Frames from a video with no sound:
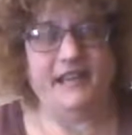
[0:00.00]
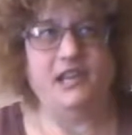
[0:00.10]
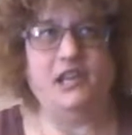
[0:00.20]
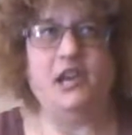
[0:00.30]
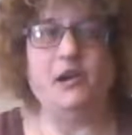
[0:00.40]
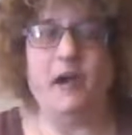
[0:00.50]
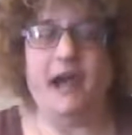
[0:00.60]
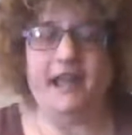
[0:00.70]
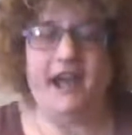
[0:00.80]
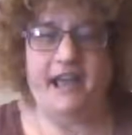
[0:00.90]

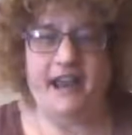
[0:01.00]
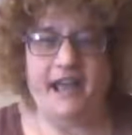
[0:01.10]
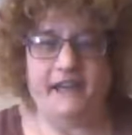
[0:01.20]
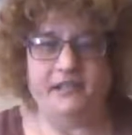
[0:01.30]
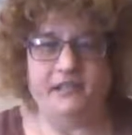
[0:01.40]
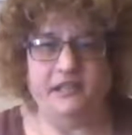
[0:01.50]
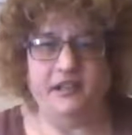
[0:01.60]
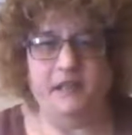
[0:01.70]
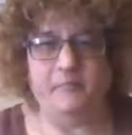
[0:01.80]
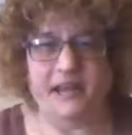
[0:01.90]
I'd have to
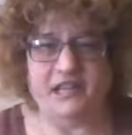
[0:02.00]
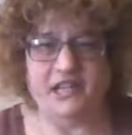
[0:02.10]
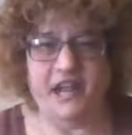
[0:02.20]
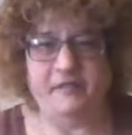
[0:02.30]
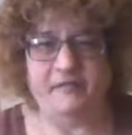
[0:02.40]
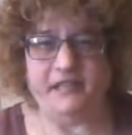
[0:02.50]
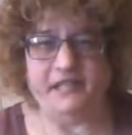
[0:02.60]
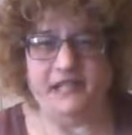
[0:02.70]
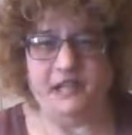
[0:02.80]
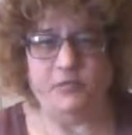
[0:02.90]
look on my shelf and
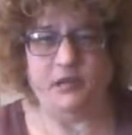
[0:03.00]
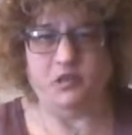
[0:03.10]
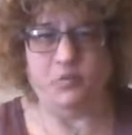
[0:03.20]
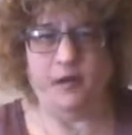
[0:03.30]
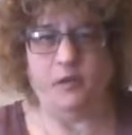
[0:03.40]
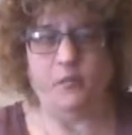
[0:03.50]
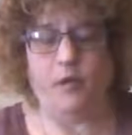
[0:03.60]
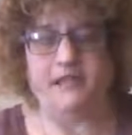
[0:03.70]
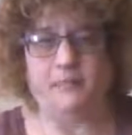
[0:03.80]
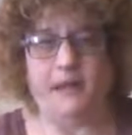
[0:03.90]
see which one it
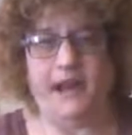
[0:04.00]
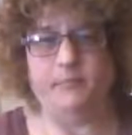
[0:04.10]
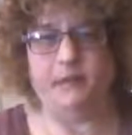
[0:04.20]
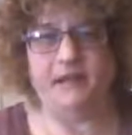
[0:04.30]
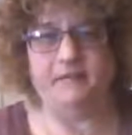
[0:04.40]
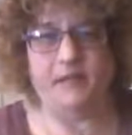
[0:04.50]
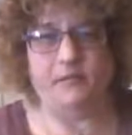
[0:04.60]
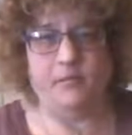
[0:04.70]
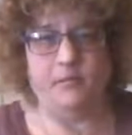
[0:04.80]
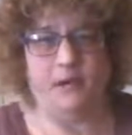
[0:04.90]
was, but I believe I
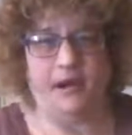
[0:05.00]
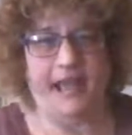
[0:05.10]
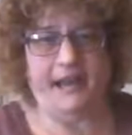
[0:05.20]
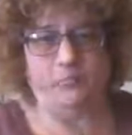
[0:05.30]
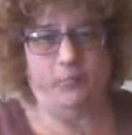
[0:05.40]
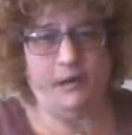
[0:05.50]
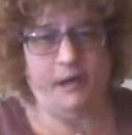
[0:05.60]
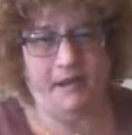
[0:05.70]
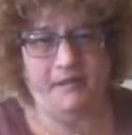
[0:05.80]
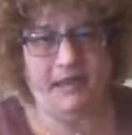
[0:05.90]
remember it had a bird
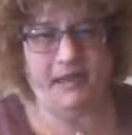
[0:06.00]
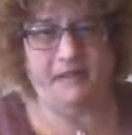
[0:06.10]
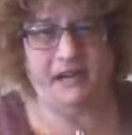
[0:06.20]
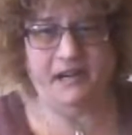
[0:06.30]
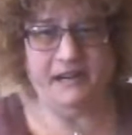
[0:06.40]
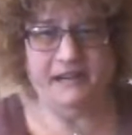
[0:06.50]
on the cover.